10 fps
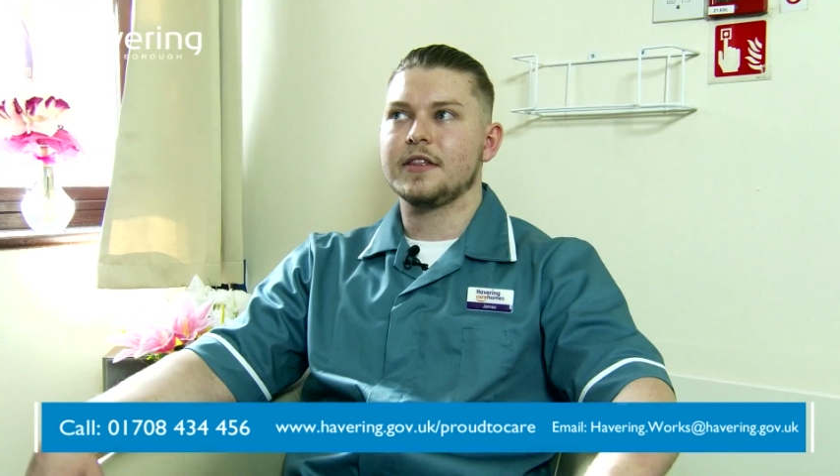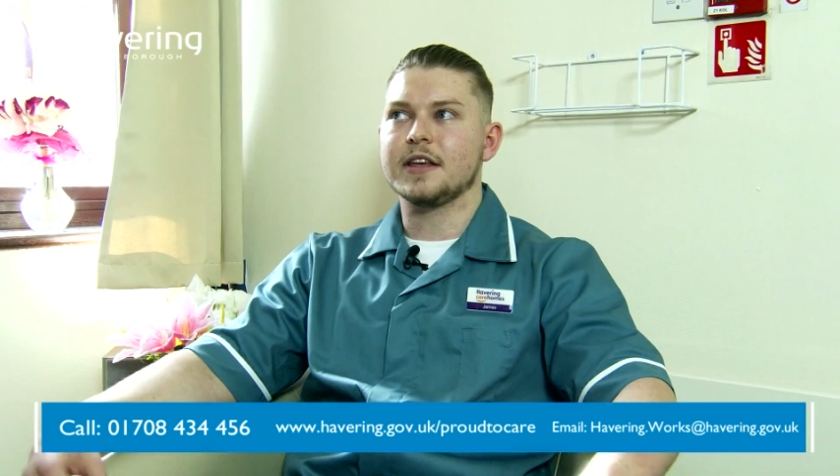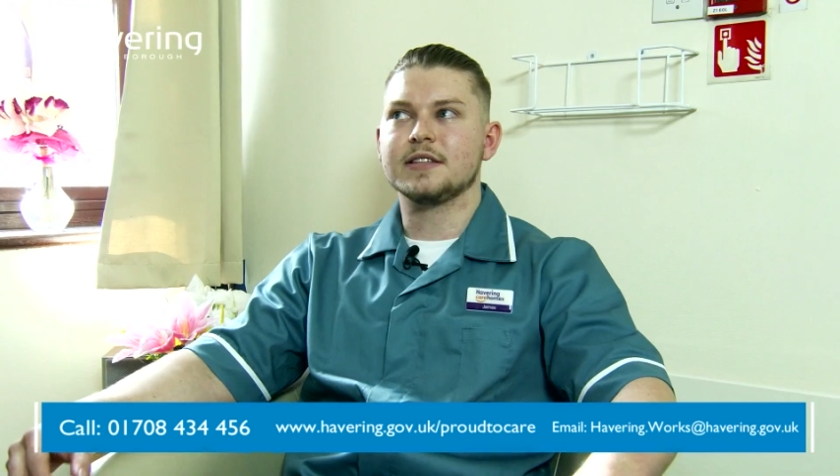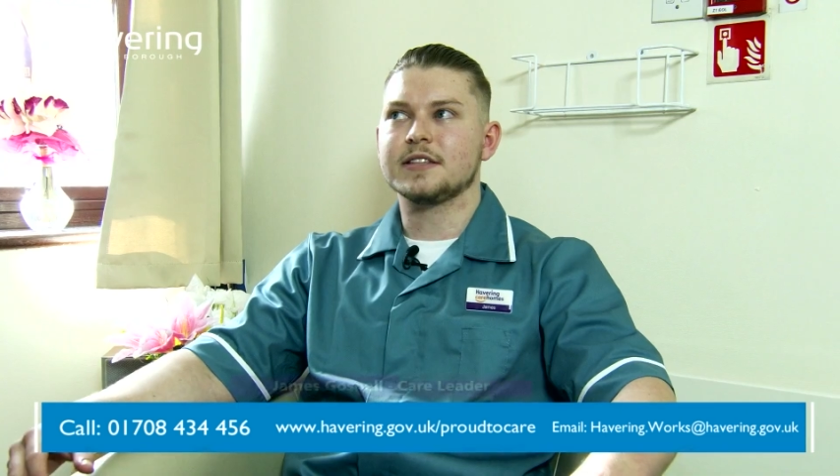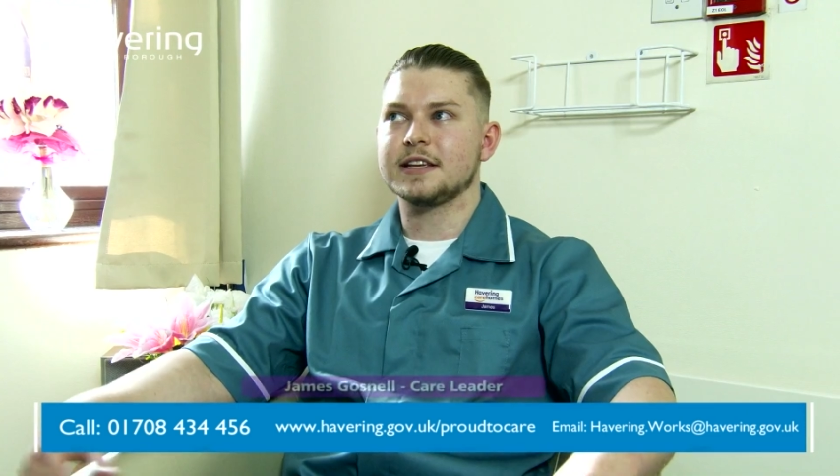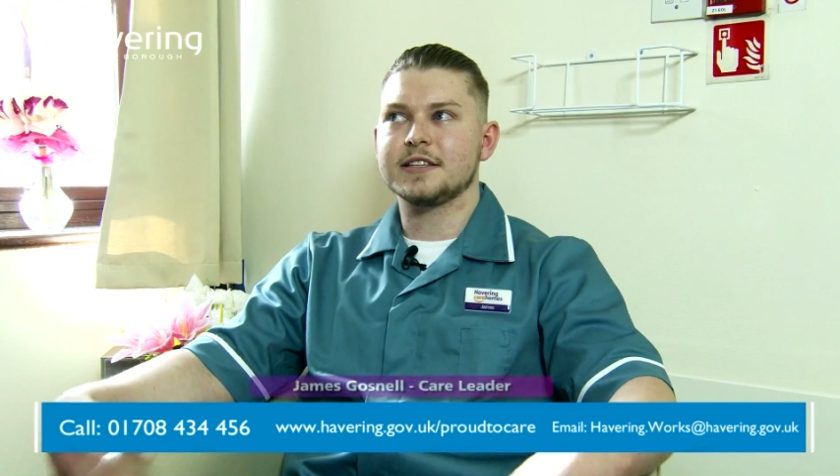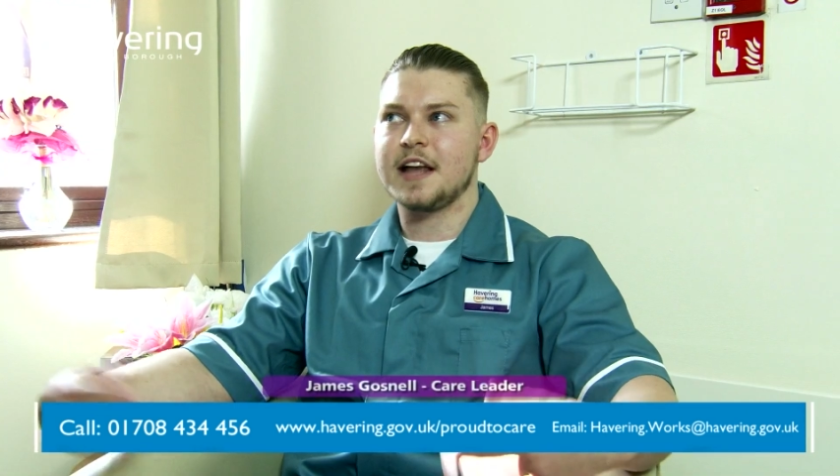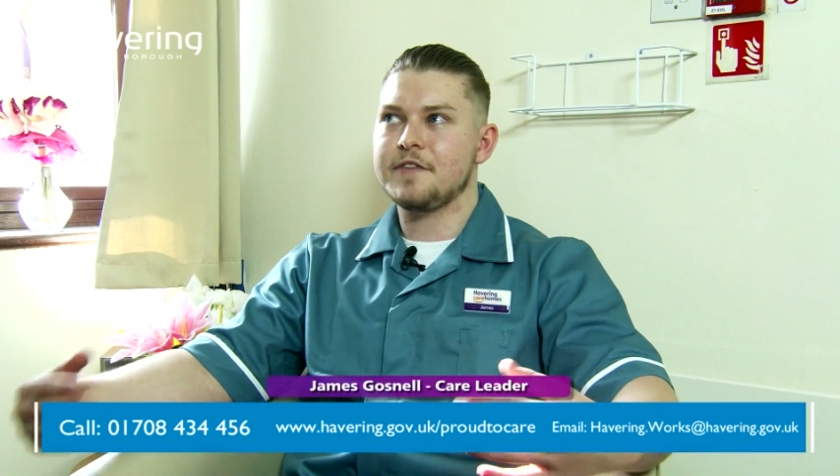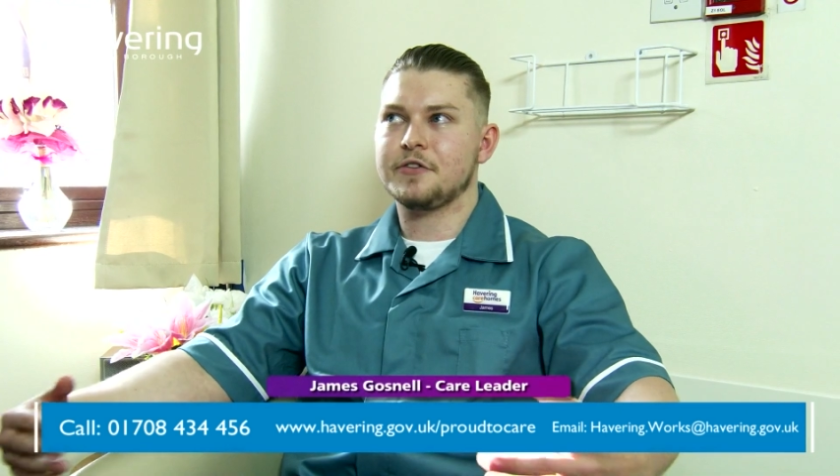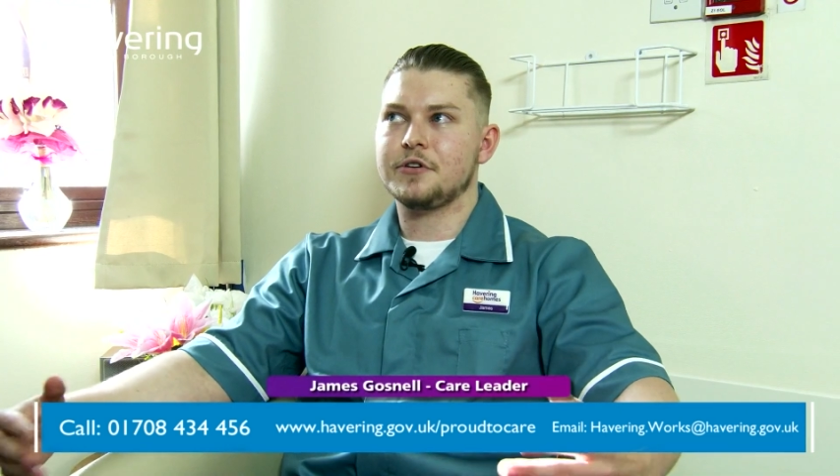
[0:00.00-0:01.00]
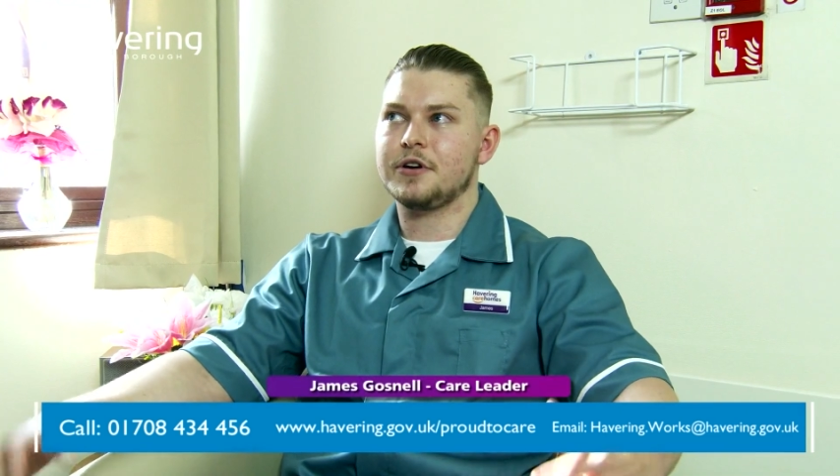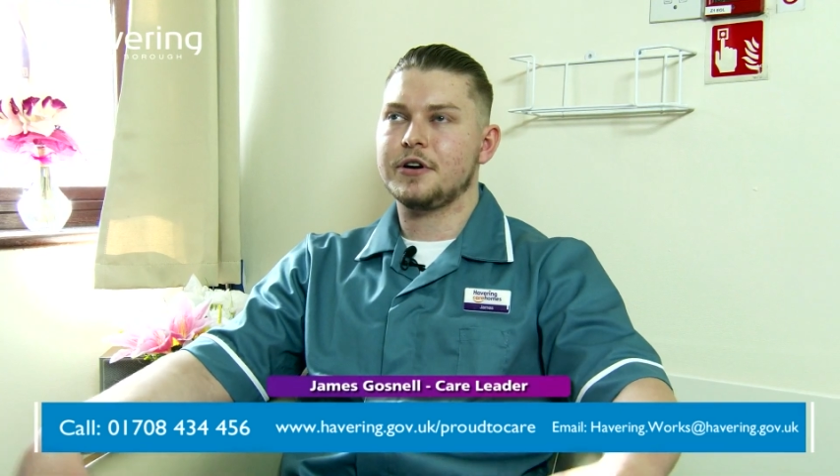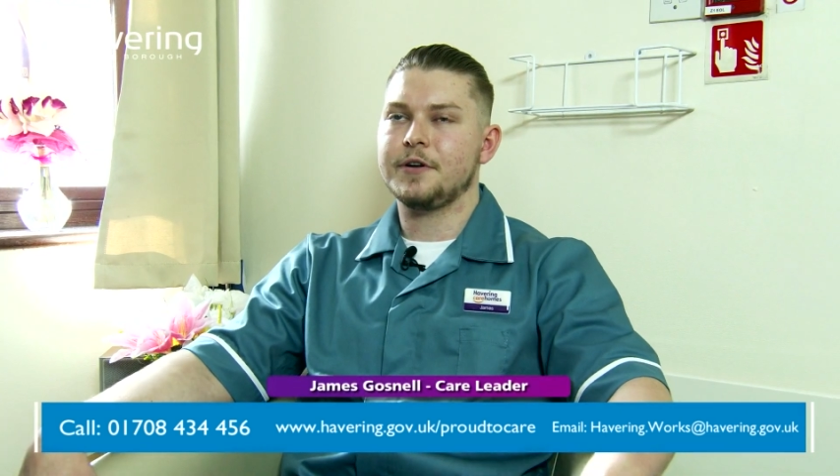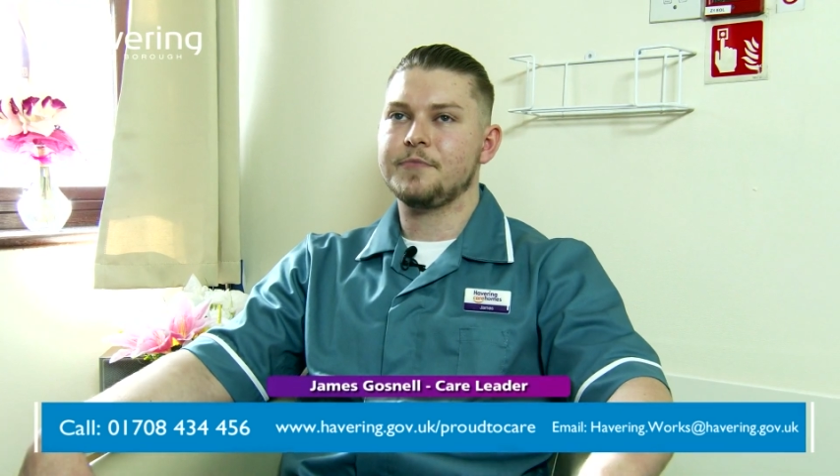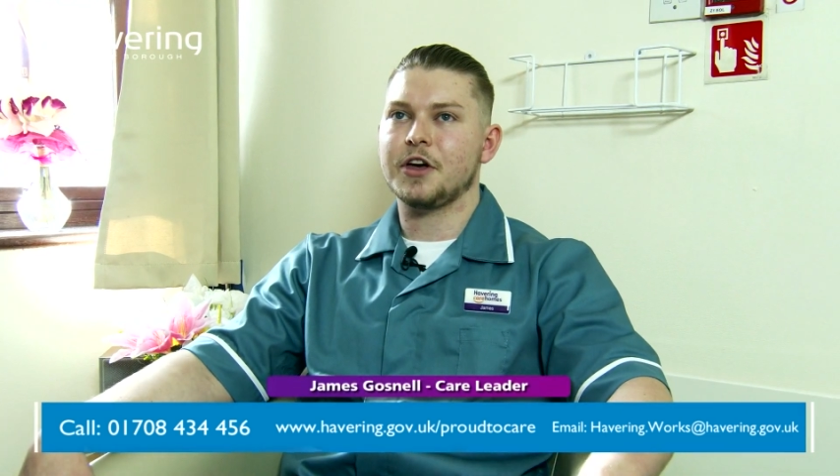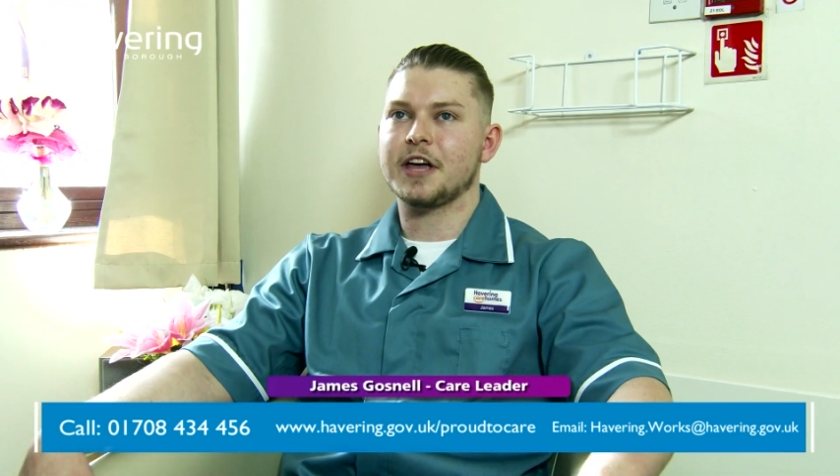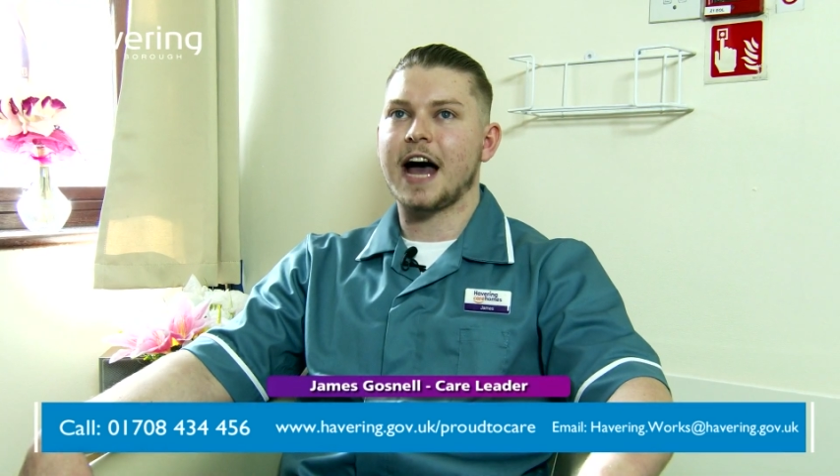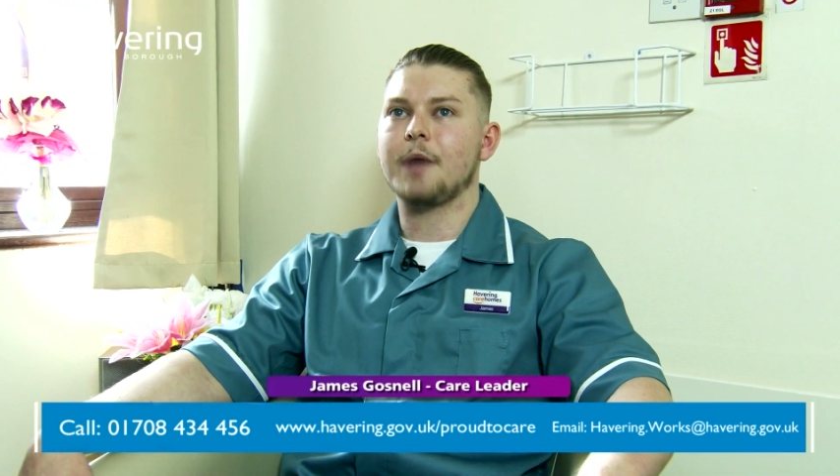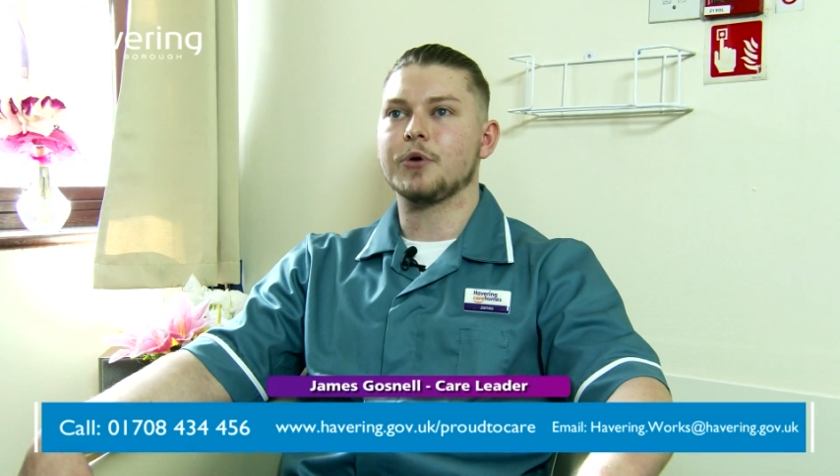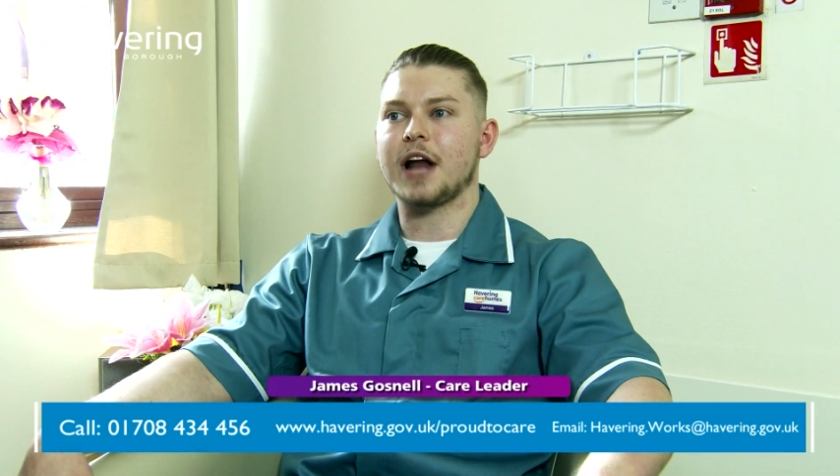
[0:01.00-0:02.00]
There's never a
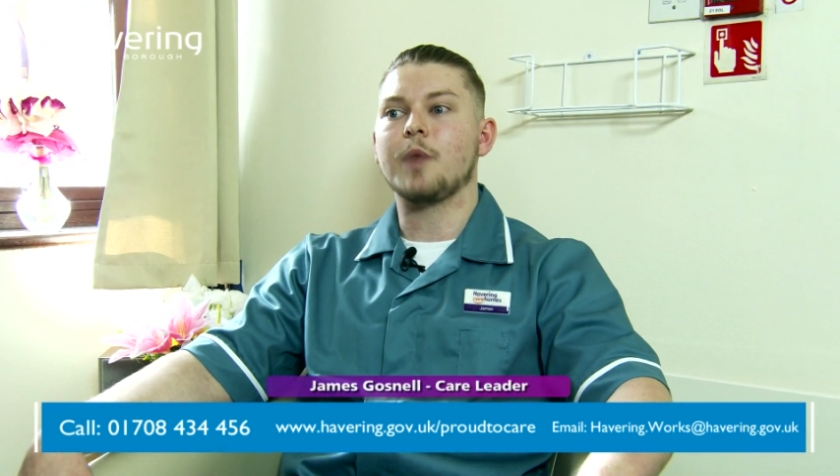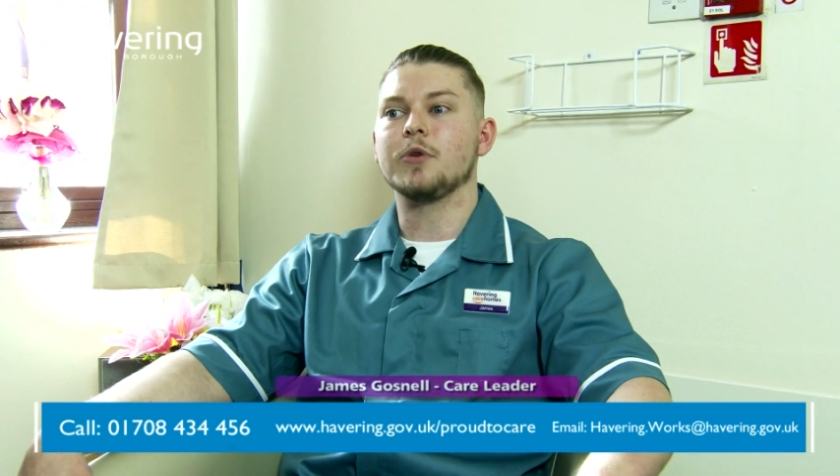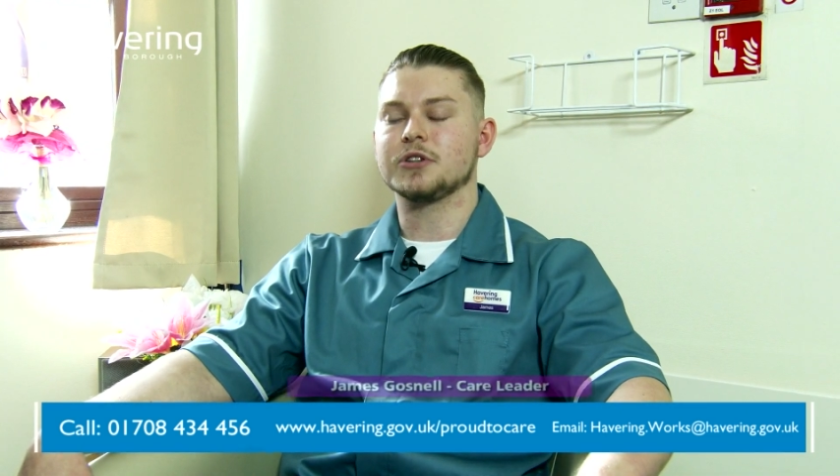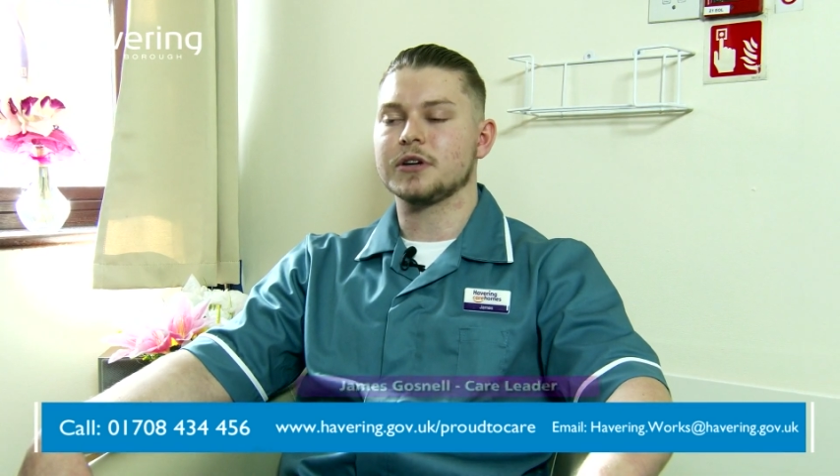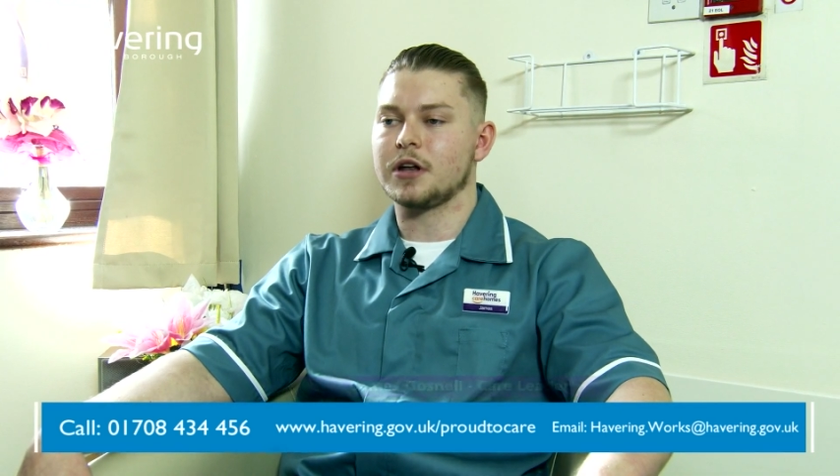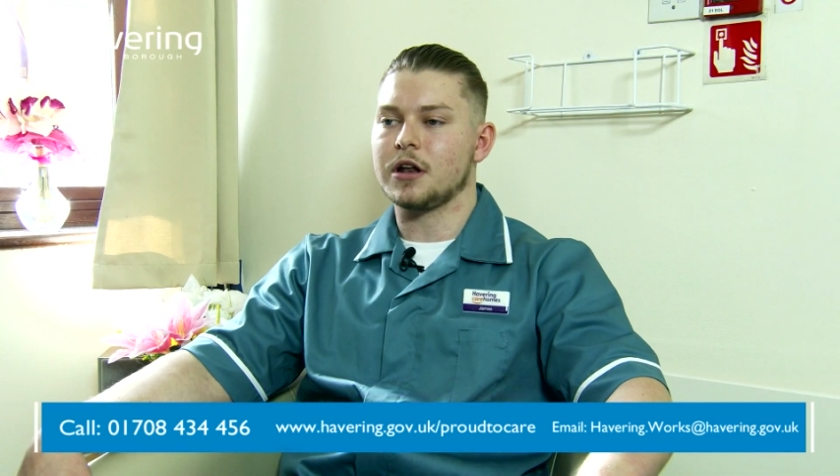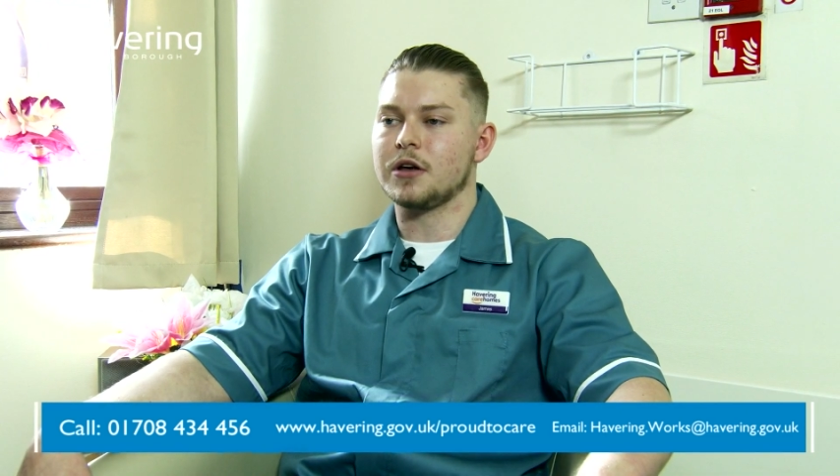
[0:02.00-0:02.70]
cap on how much I can